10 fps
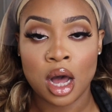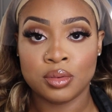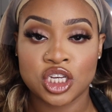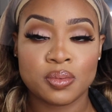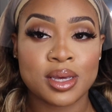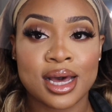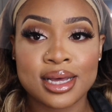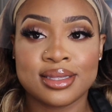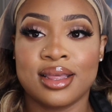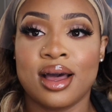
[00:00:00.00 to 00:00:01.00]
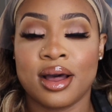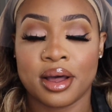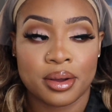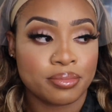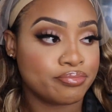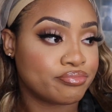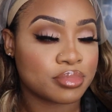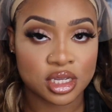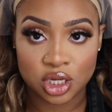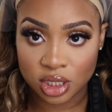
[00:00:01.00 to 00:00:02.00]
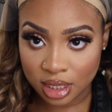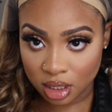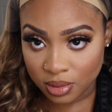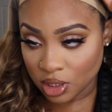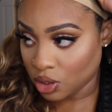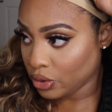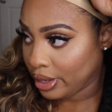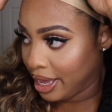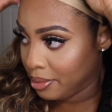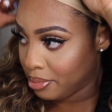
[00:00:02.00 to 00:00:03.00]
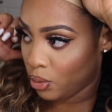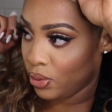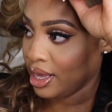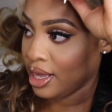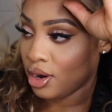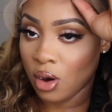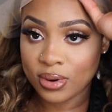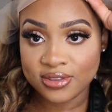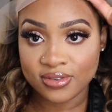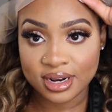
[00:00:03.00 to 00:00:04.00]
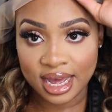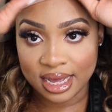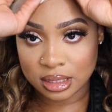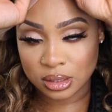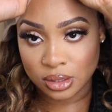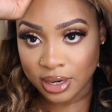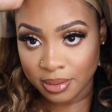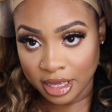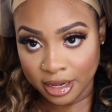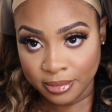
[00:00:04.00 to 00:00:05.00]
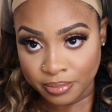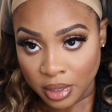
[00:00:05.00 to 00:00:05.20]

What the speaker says: just because it's just a little bit too light, but we can always finesse, you know what I mean?